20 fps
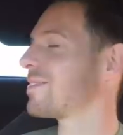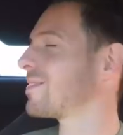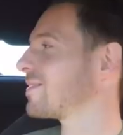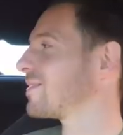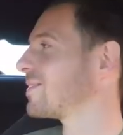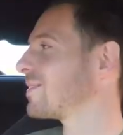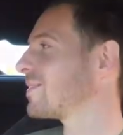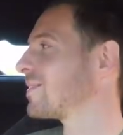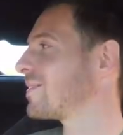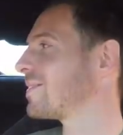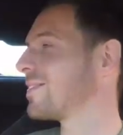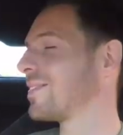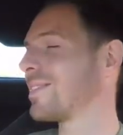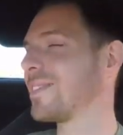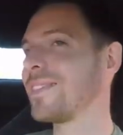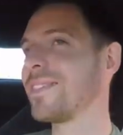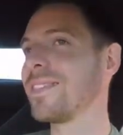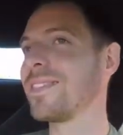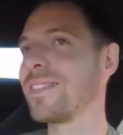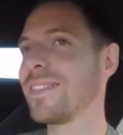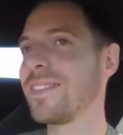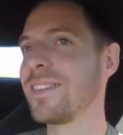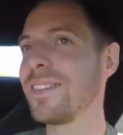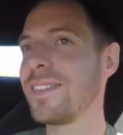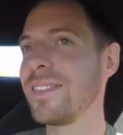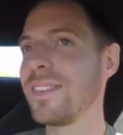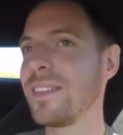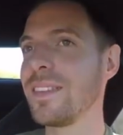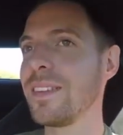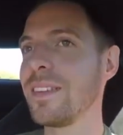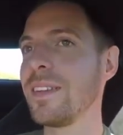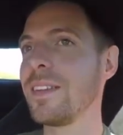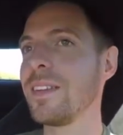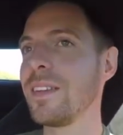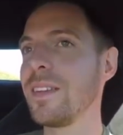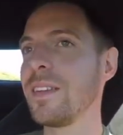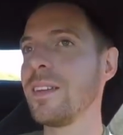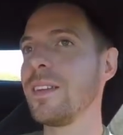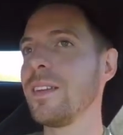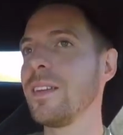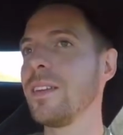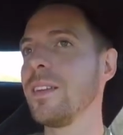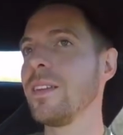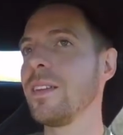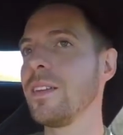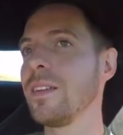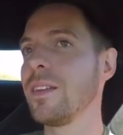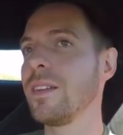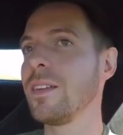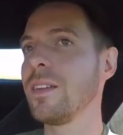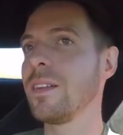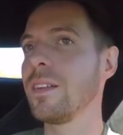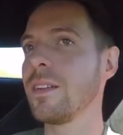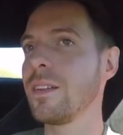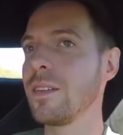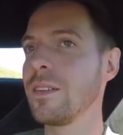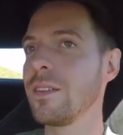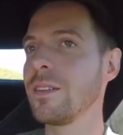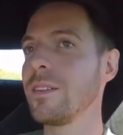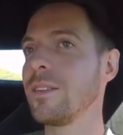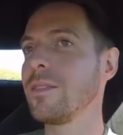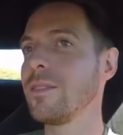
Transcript: (not speaking)